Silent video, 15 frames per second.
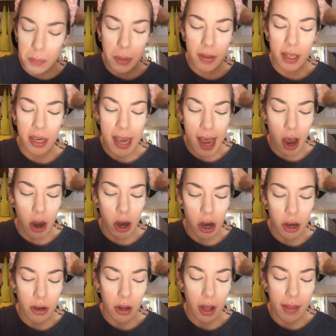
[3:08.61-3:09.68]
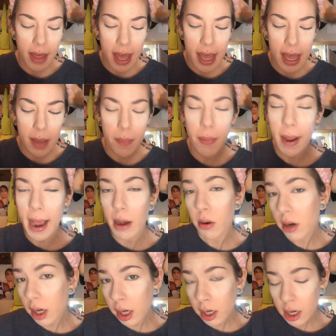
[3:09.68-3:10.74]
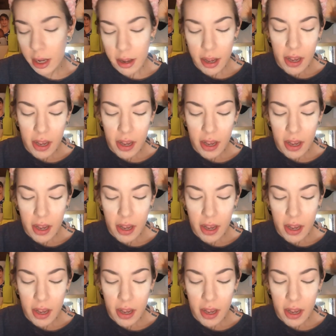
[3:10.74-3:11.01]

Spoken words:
but they are a powder,